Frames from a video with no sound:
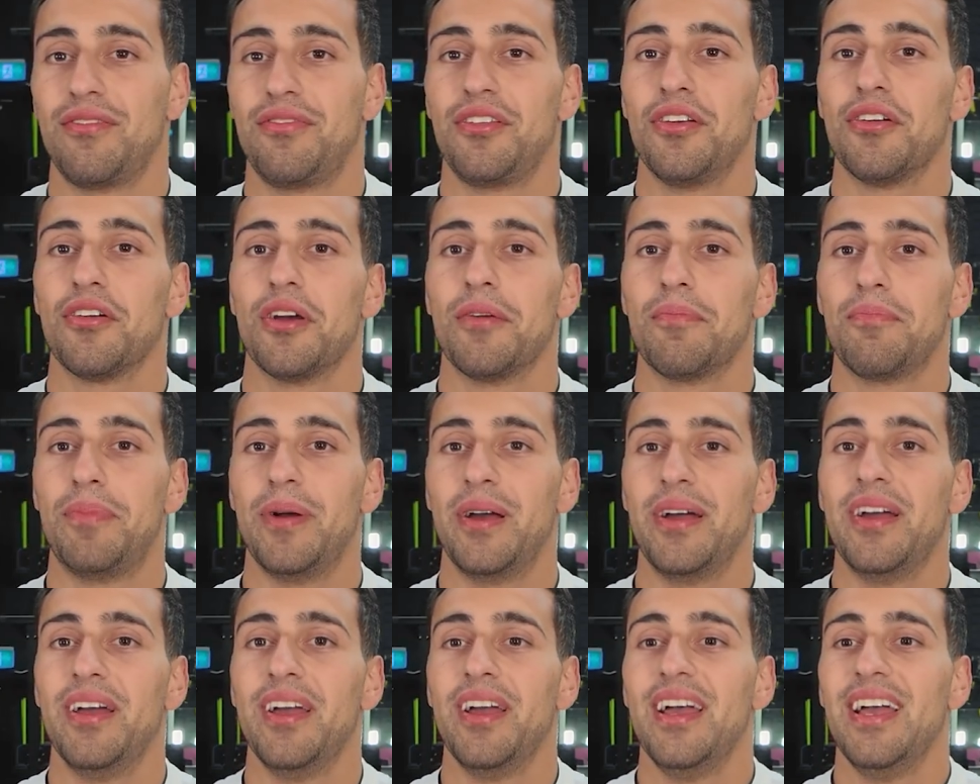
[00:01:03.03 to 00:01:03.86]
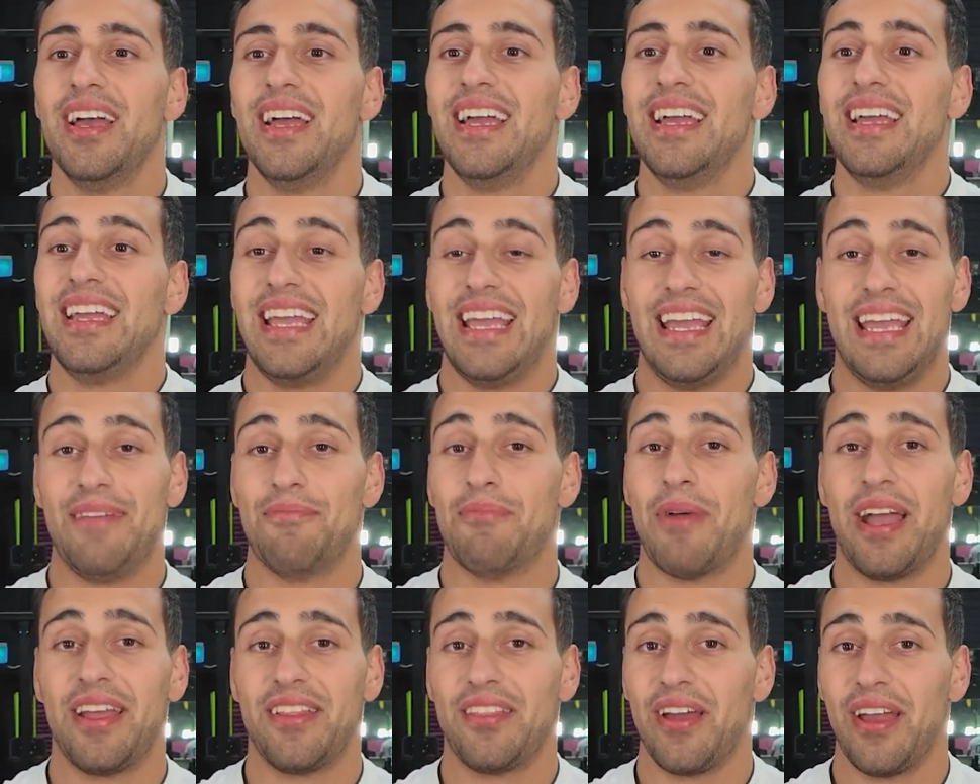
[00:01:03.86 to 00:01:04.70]
of Europe, but he
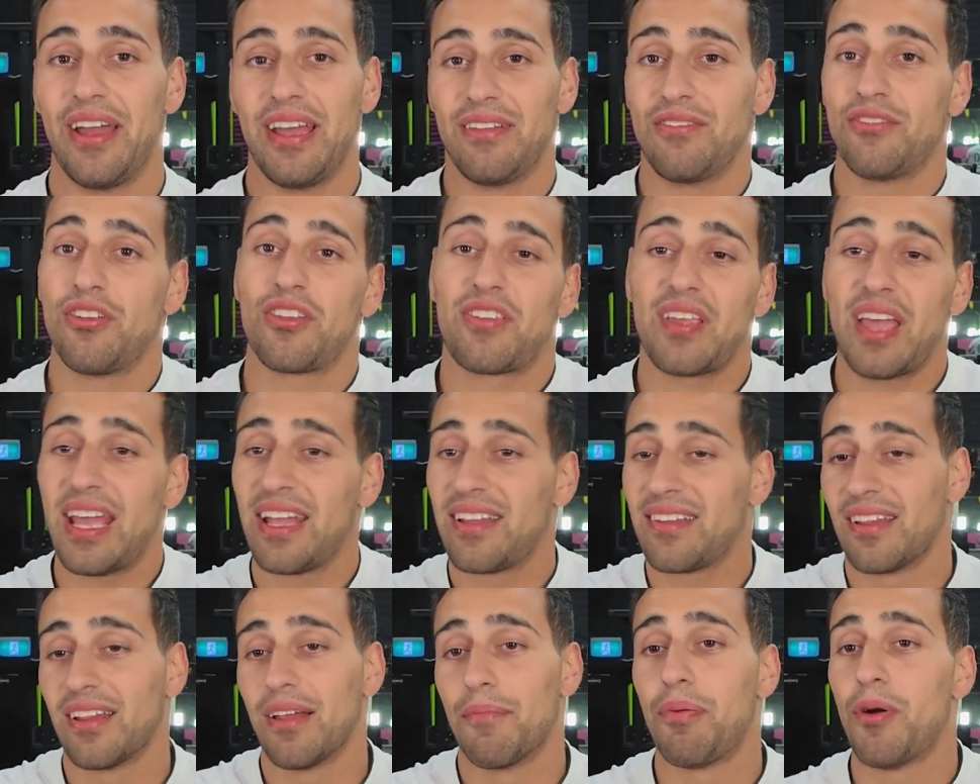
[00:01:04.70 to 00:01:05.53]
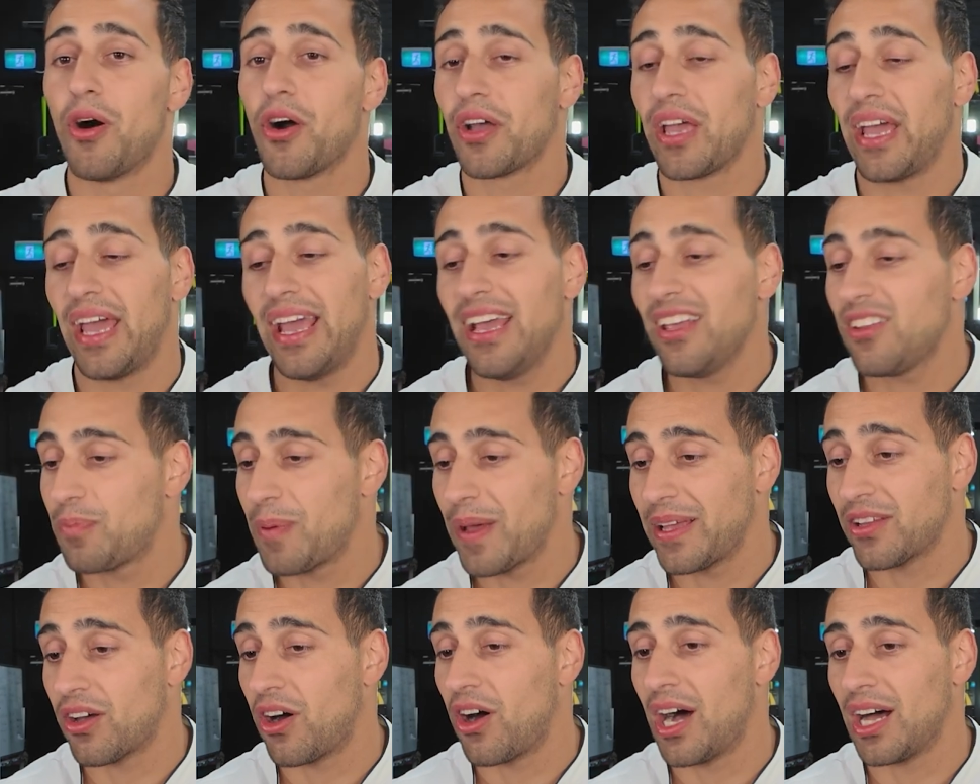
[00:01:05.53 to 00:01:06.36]
made just hand in the pocket. He's
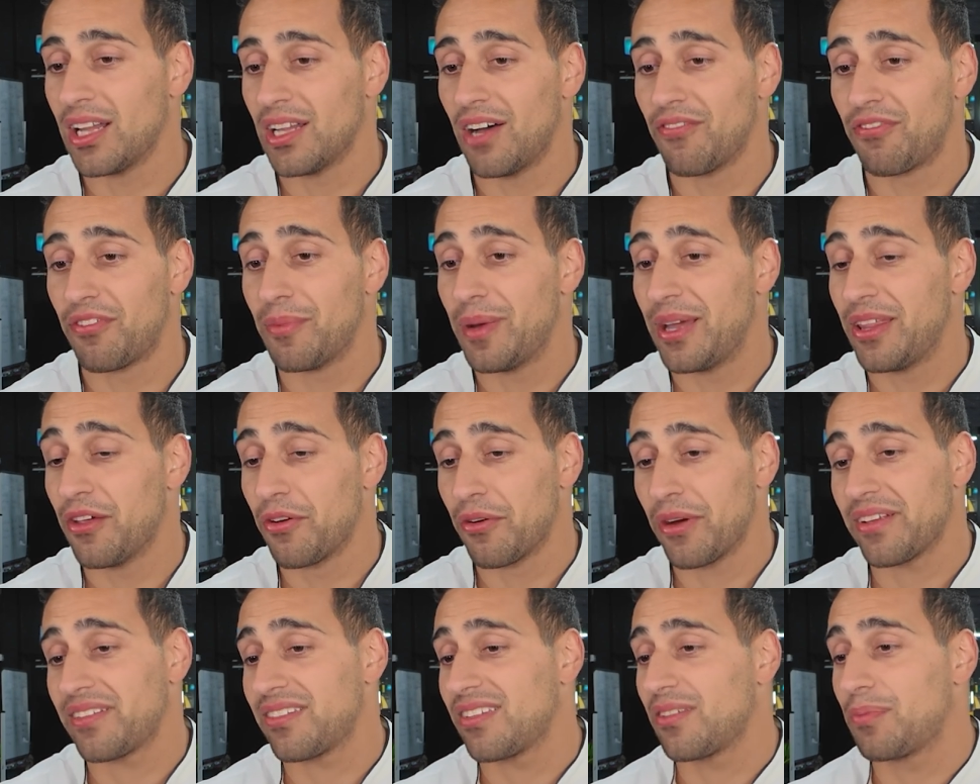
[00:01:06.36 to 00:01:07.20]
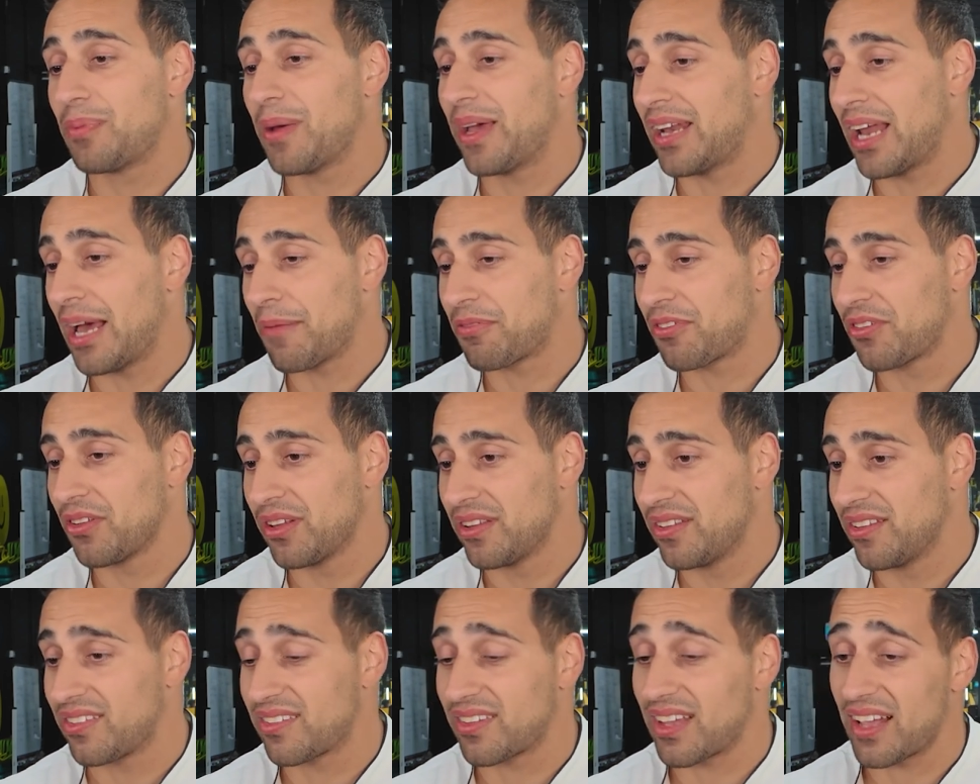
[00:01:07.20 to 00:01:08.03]
been the highlight for me. The rest has been
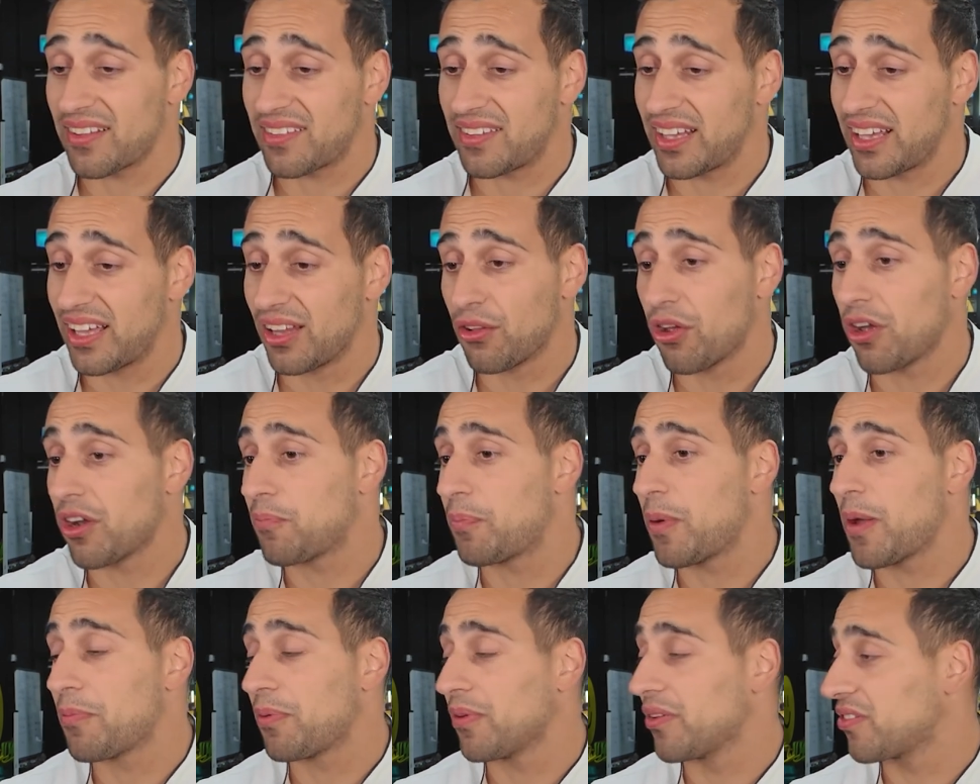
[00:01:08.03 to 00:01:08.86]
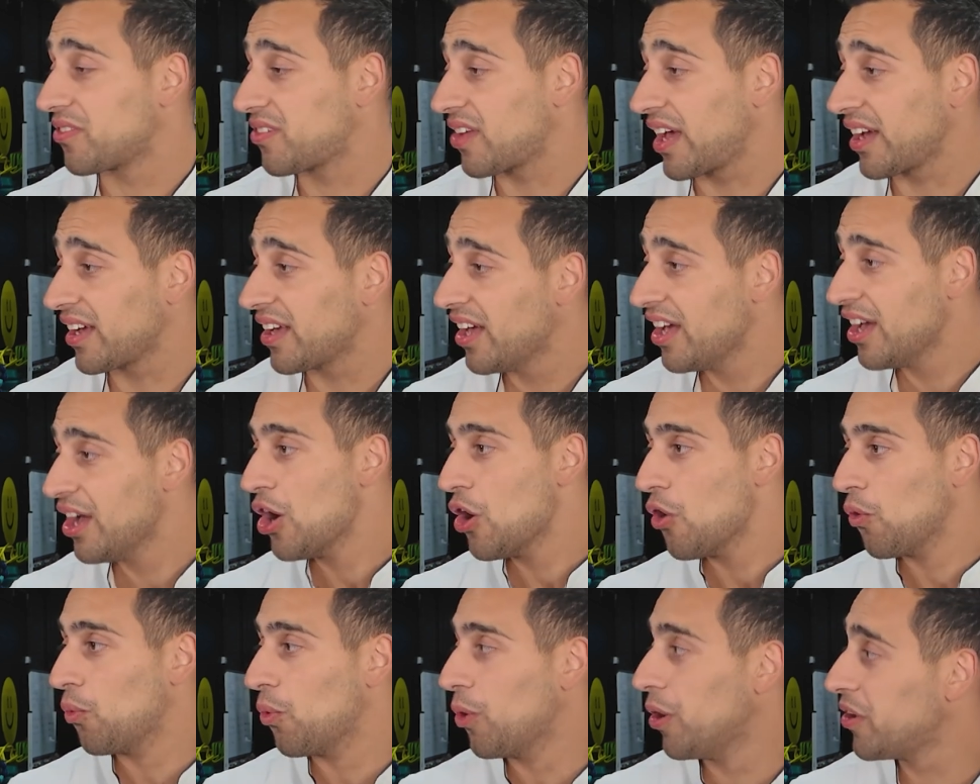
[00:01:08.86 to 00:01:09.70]
absolutely disgusting. A lot of people are saying
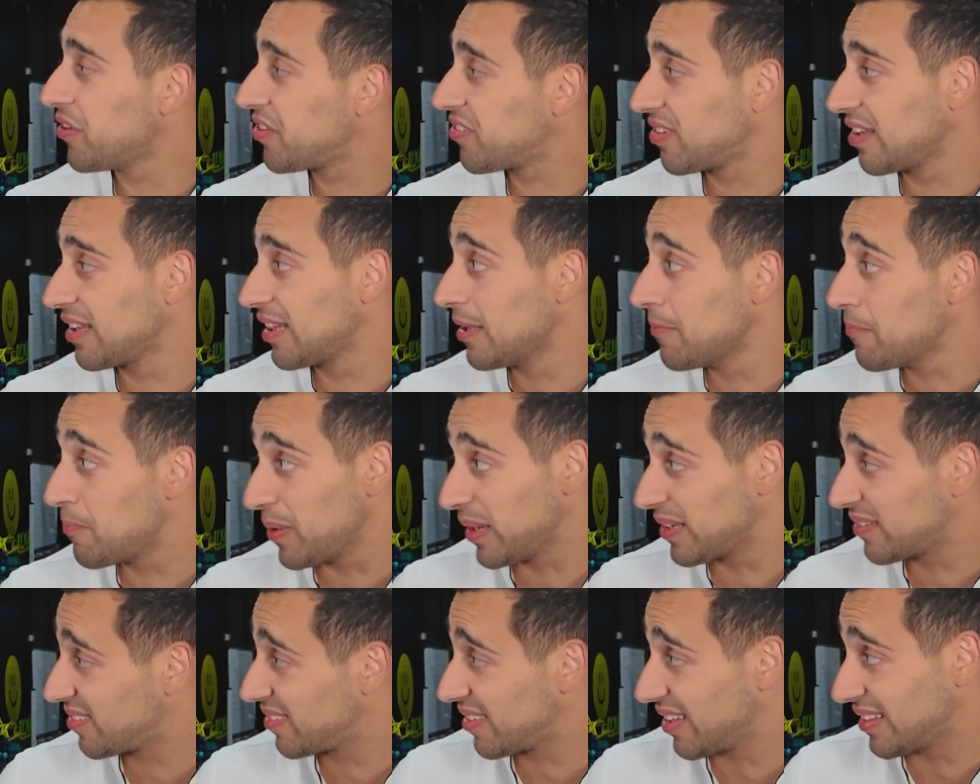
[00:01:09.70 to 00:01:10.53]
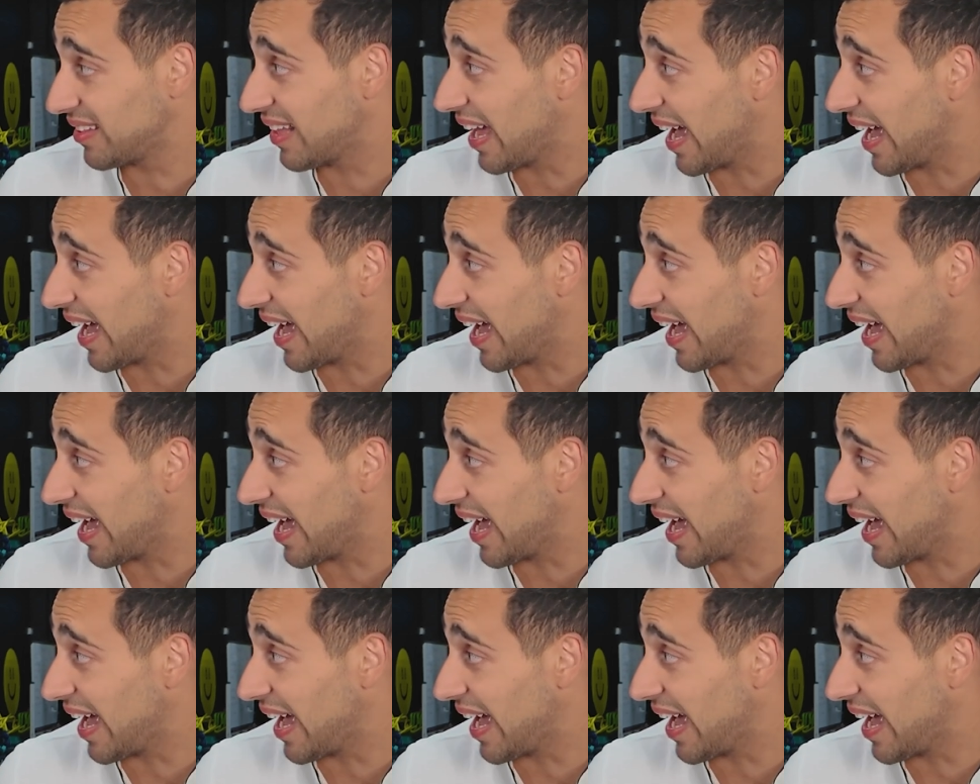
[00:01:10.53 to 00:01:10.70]
worst Olympics to